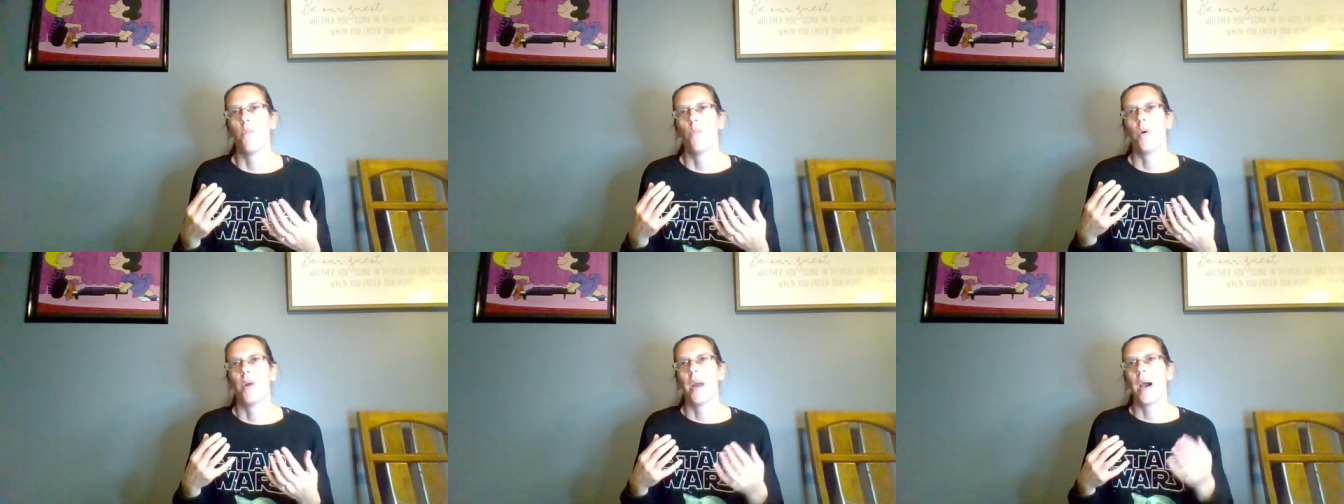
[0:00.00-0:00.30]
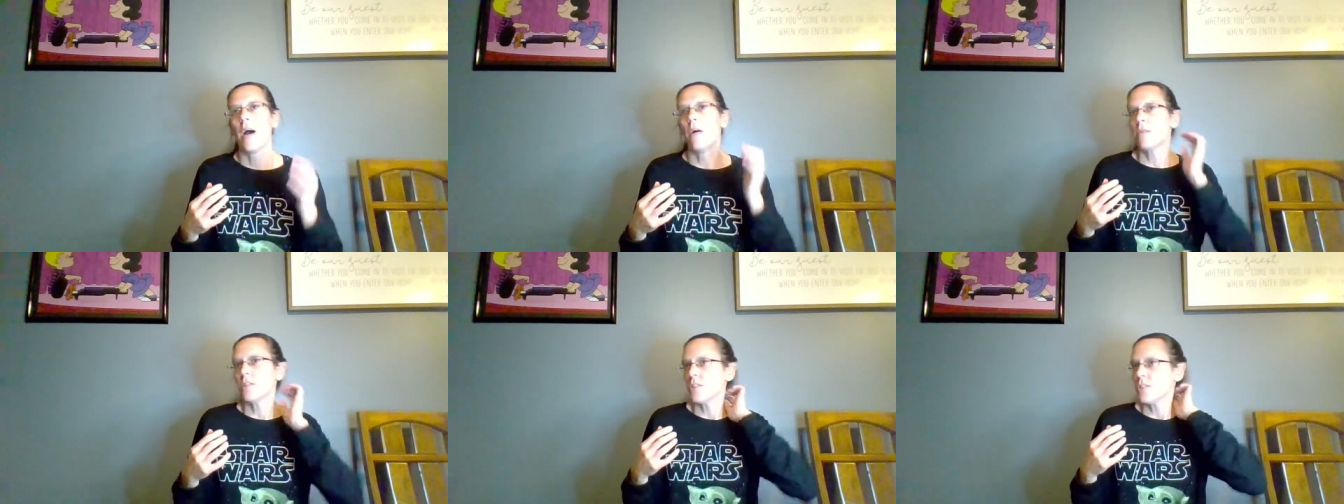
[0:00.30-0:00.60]
And
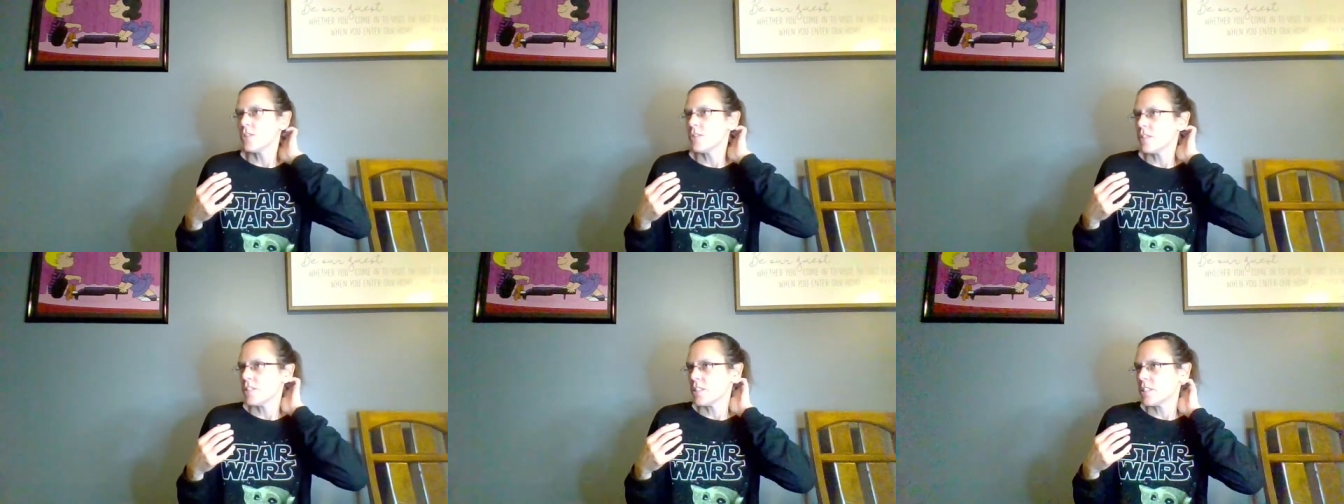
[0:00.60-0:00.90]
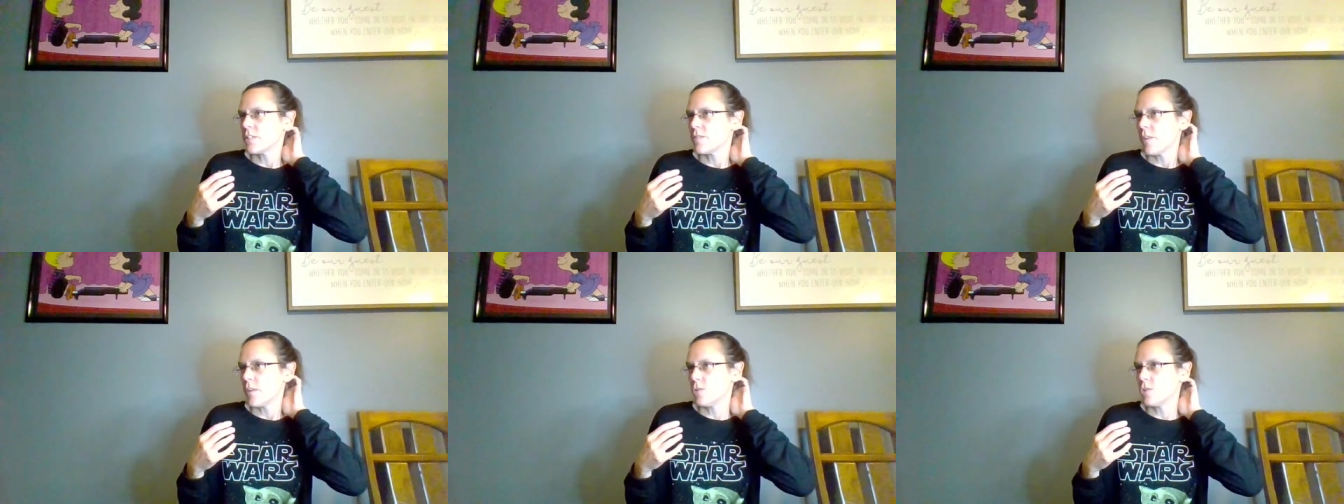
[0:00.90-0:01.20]
when I was doing
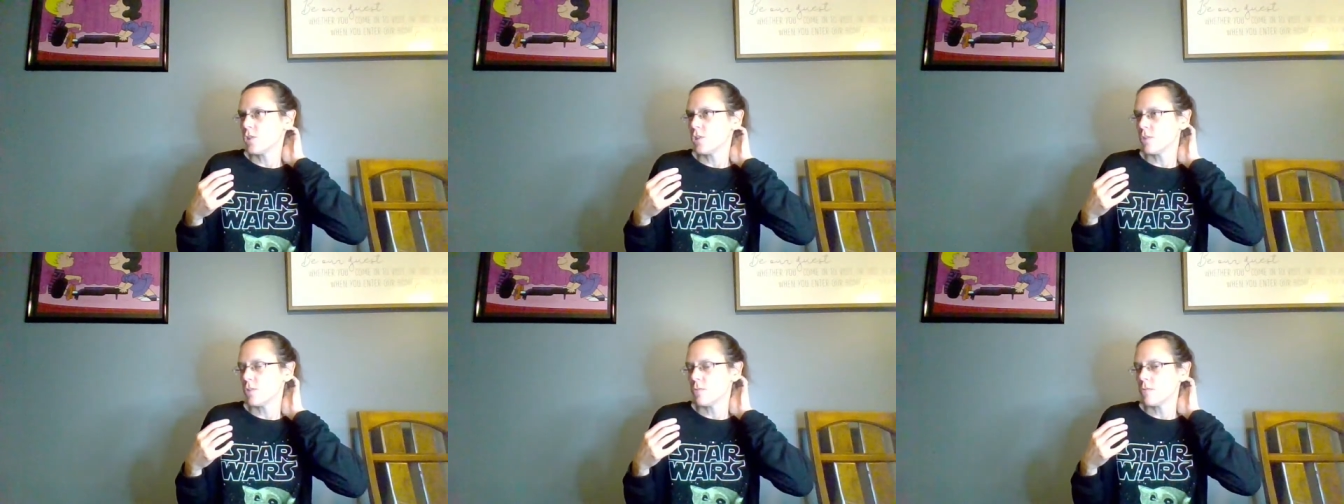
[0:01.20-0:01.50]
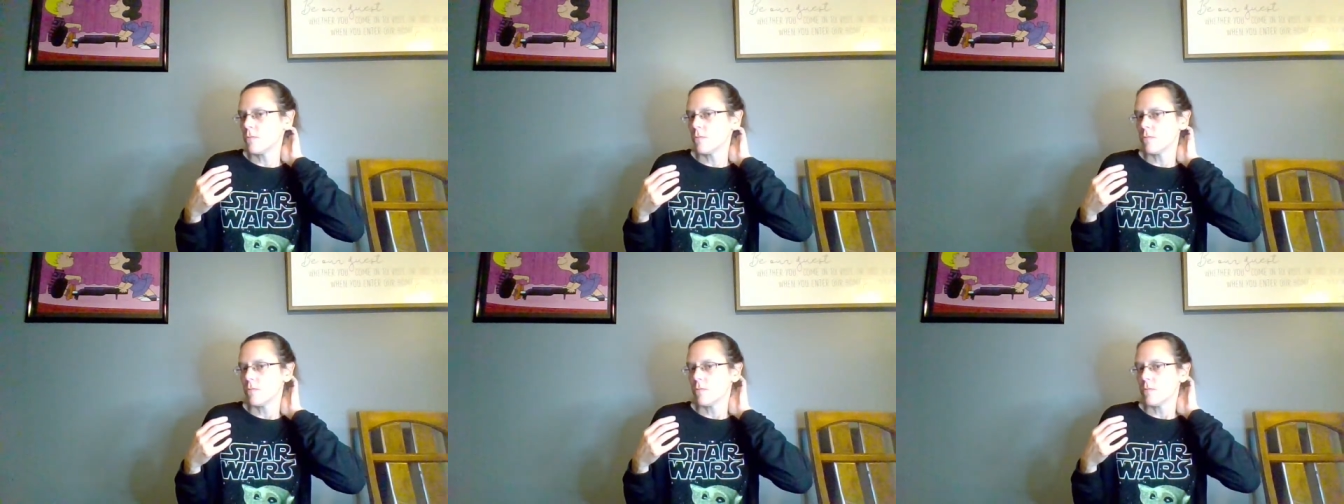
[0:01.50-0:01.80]
this
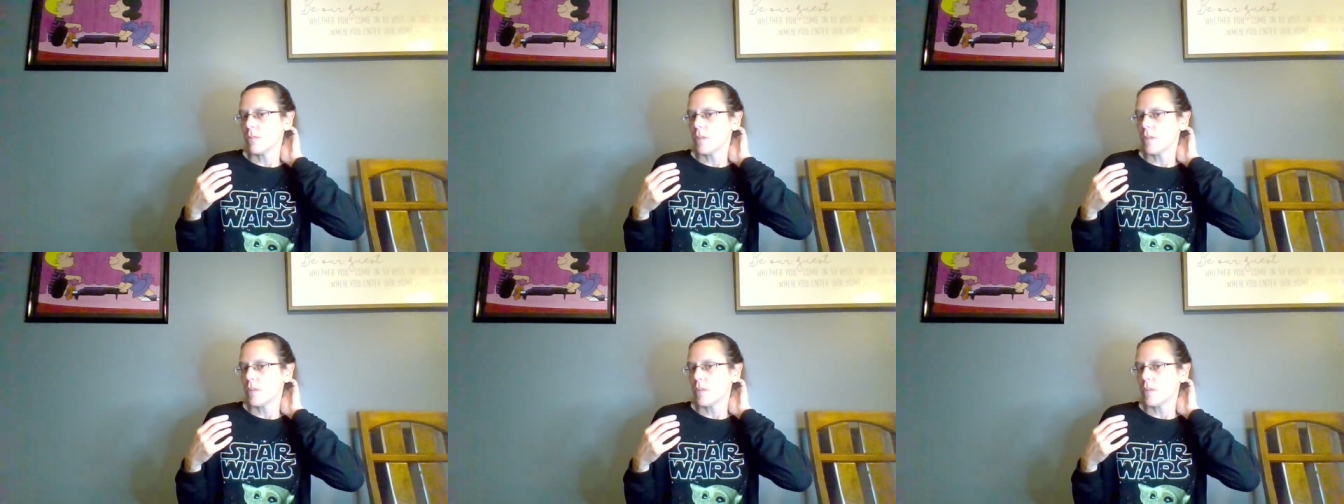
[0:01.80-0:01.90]
devotional,